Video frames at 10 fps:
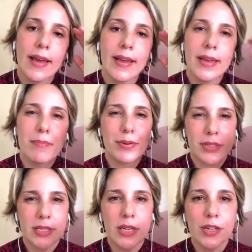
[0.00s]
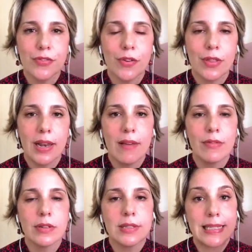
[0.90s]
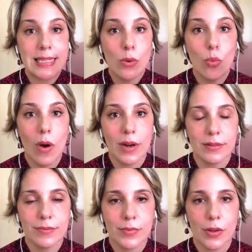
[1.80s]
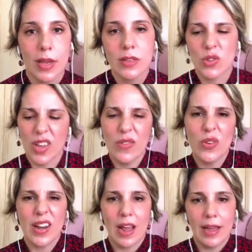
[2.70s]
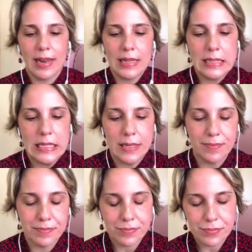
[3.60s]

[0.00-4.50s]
in particular for the level C1, okay, to give you an idea.